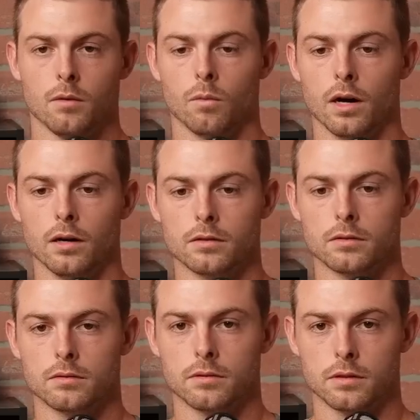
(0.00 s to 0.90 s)
Well,
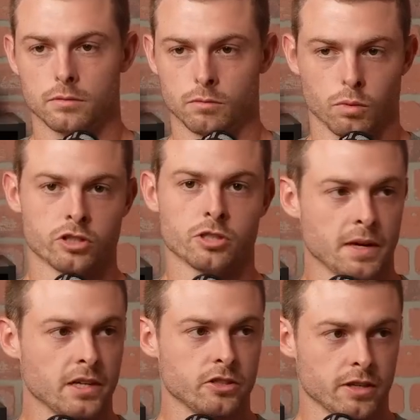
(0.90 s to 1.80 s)
we're just
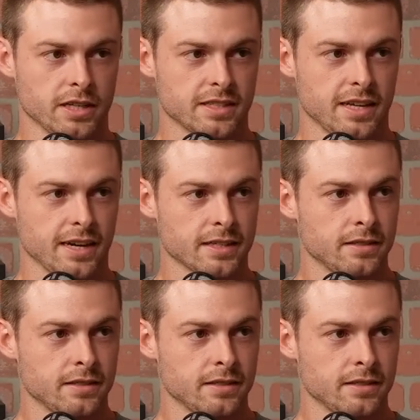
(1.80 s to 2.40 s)
making sure it gets kicked.